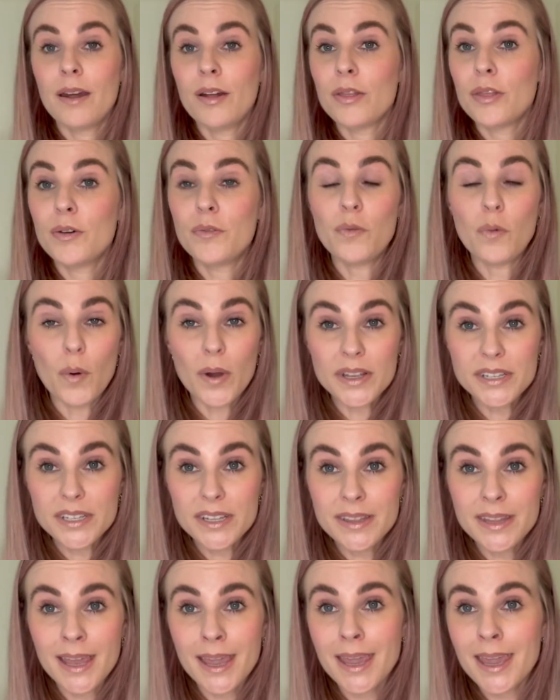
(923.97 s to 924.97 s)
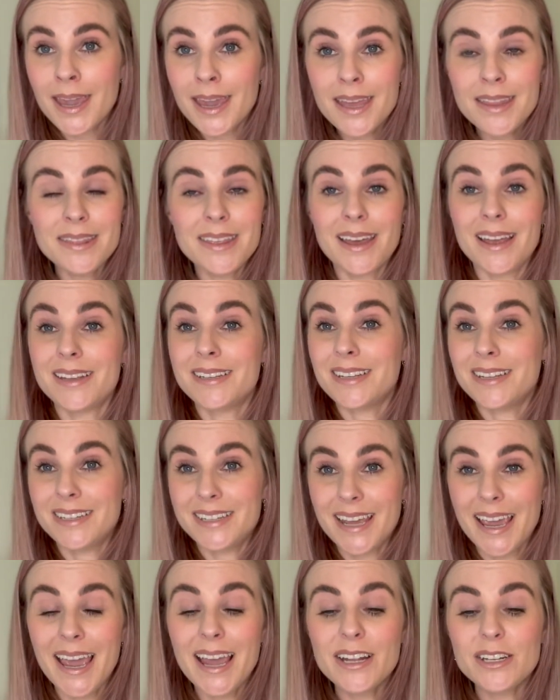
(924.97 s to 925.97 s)
The voice in their head that is
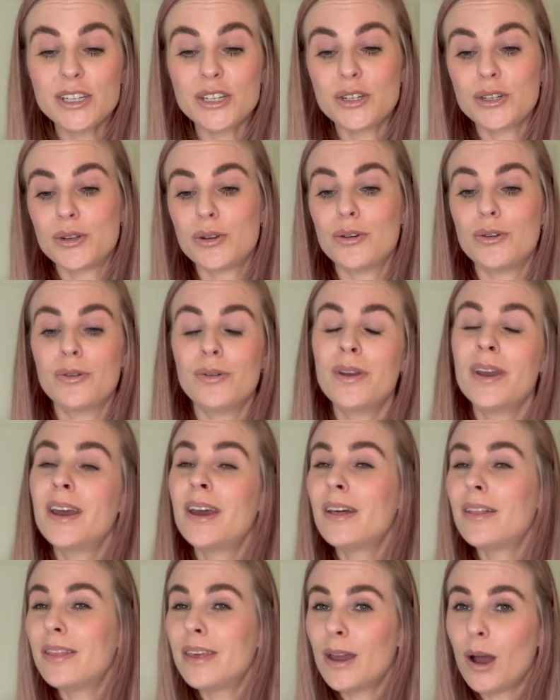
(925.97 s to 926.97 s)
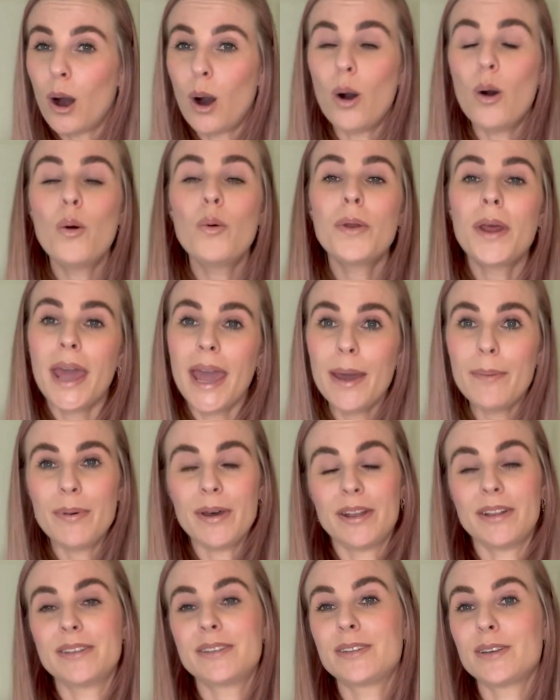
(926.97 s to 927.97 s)
attached to the old
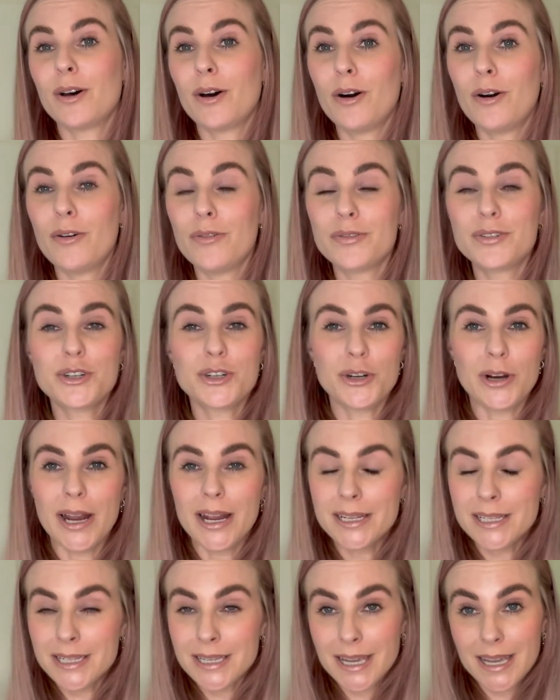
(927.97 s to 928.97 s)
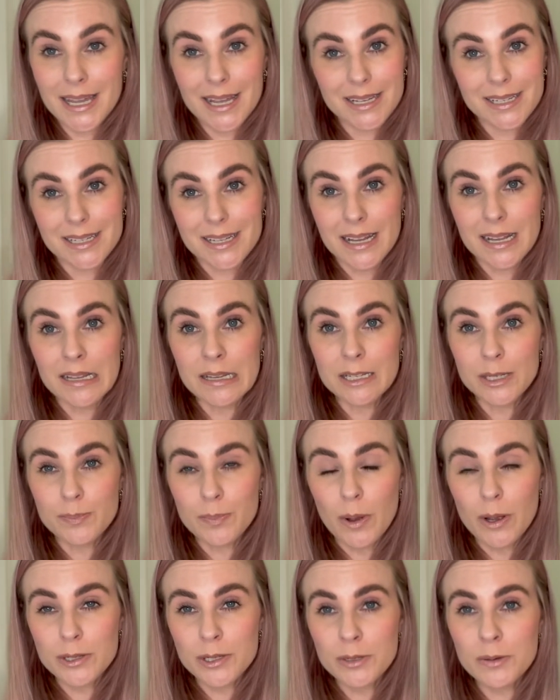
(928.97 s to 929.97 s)
habits of trying to eat as little as
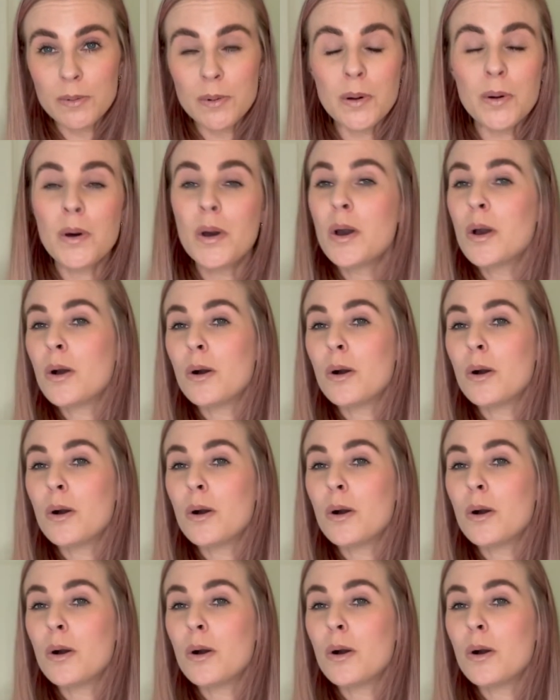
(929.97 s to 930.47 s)
possible